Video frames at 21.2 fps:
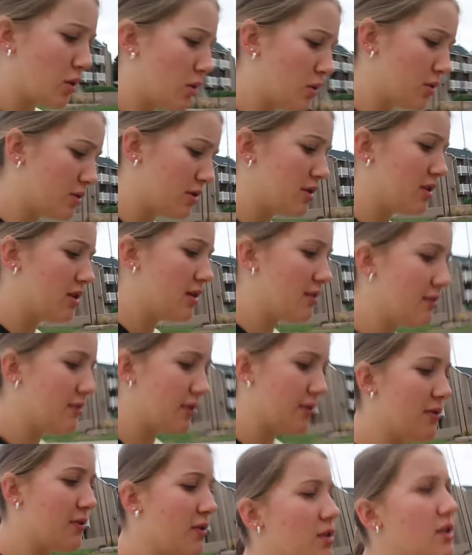cold enough
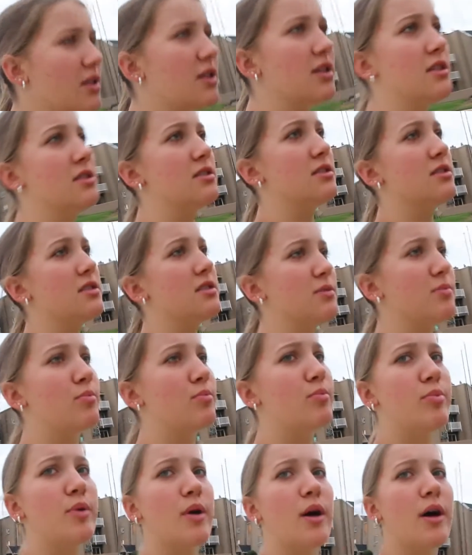for this,
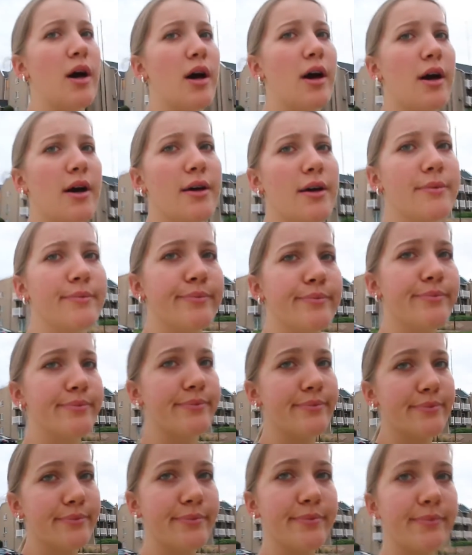but
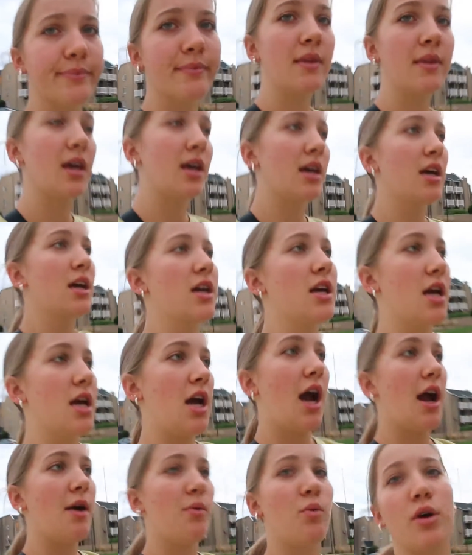
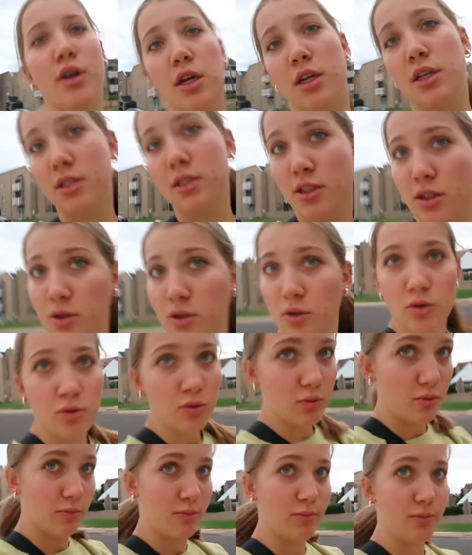I wanted
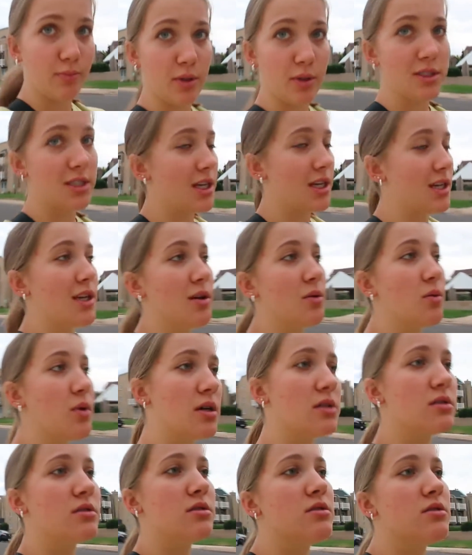to pretend it
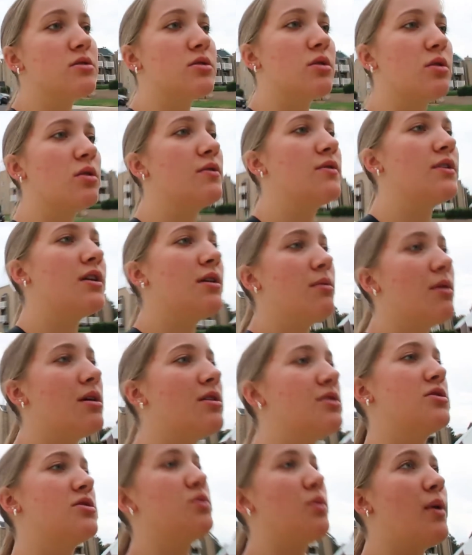was. So hopefully I'm
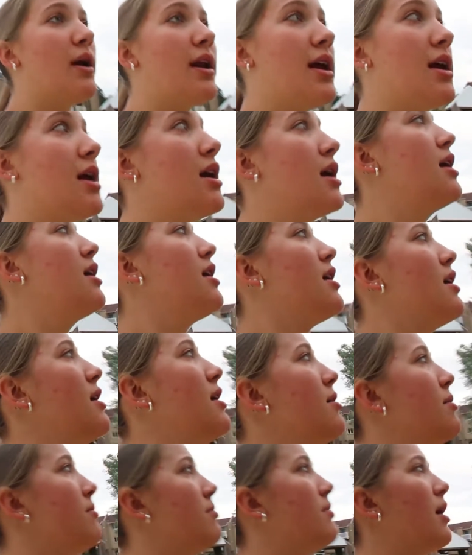not sweating
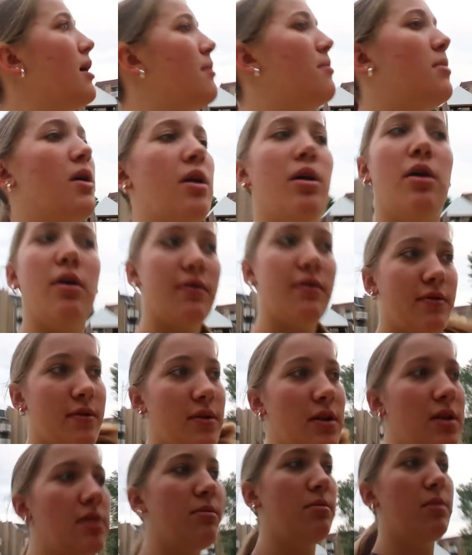my butt off
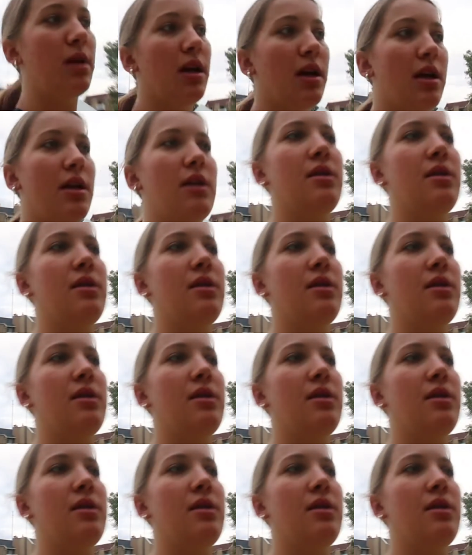in a minute.